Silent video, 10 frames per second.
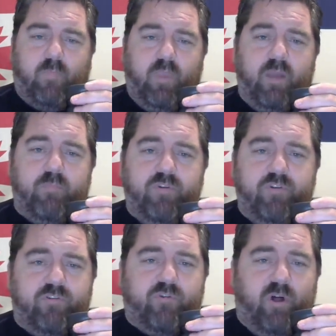uh,
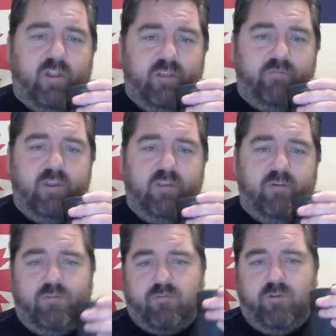produce quality
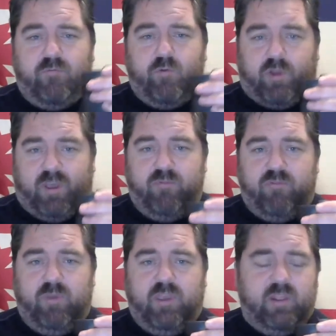videos three or four times a
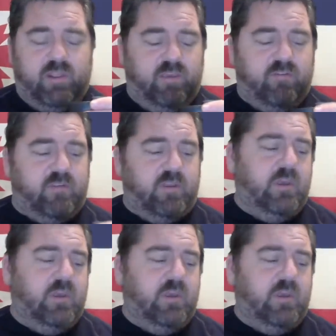week at least.